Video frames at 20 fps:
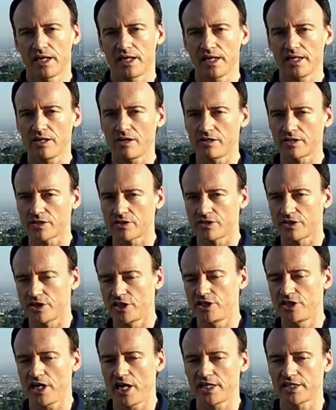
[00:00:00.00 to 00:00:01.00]
And I'd also
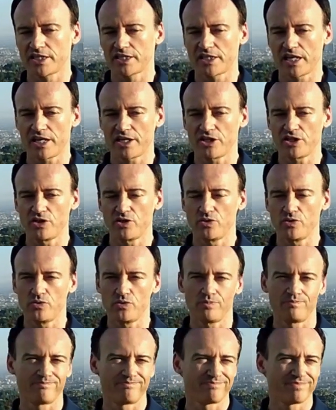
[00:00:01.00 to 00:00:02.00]
suggest that
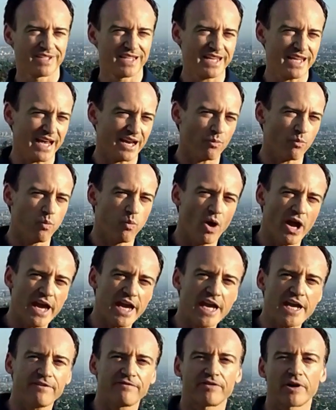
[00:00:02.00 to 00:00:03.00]
you get
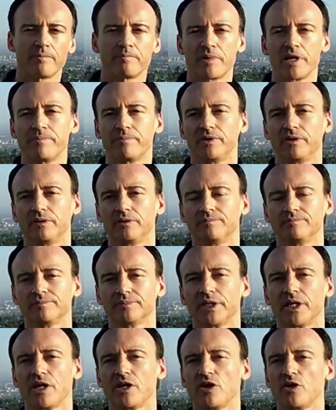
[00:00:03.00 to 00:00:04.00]
away from people
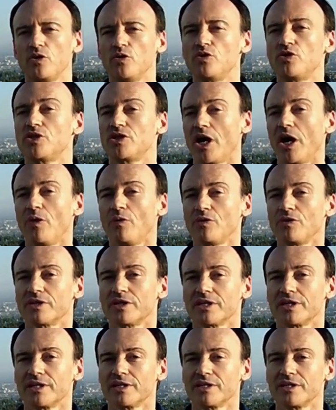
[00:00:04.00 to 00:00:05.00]
who
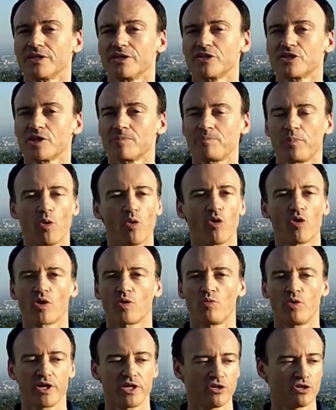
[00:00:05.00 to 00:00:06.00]
don't
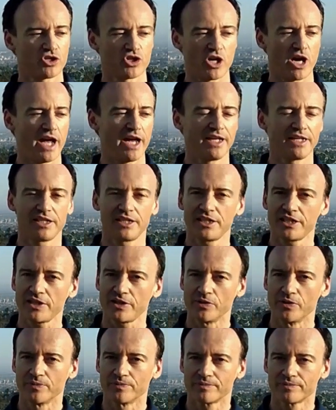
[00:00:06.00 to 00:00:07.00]
support what you're trying to
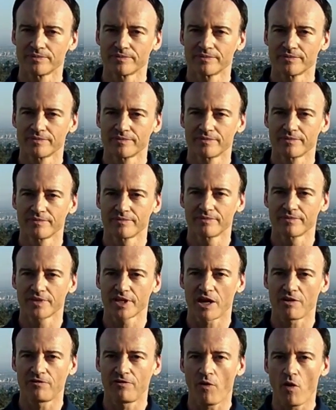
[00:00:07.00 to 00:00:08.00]
do.
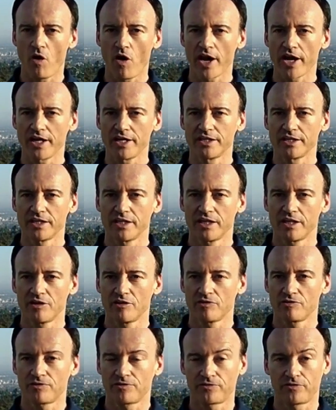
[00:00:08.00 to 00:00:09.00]
Avoid
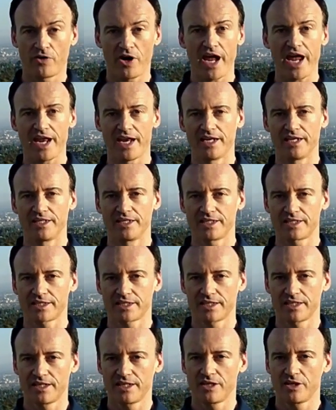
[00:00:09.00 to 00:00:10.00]

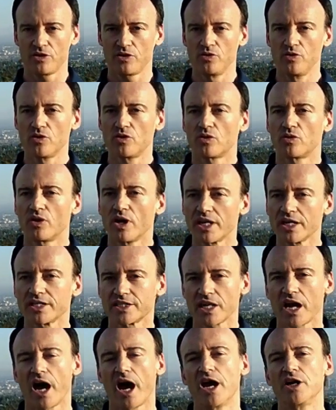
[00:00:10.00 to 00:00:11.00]
friends who
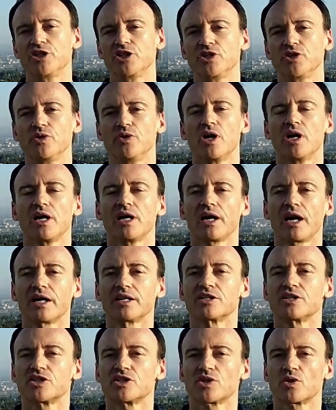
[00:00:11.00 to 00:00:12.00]
criticize you
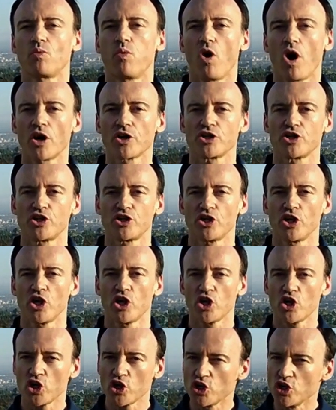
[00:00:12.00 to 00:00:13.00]
and squash
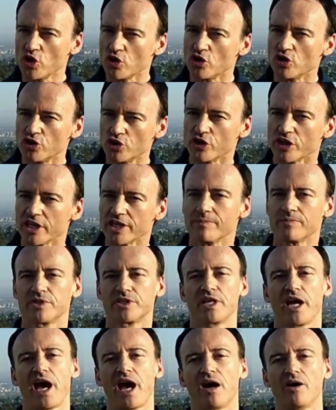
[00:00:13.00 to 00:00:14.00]
your
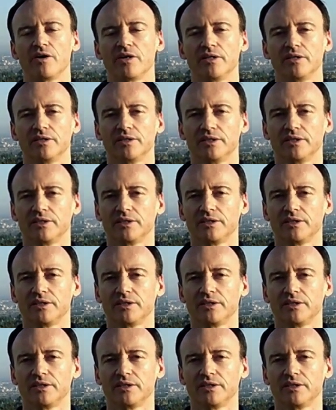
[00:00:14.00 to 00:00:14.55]
dreams down.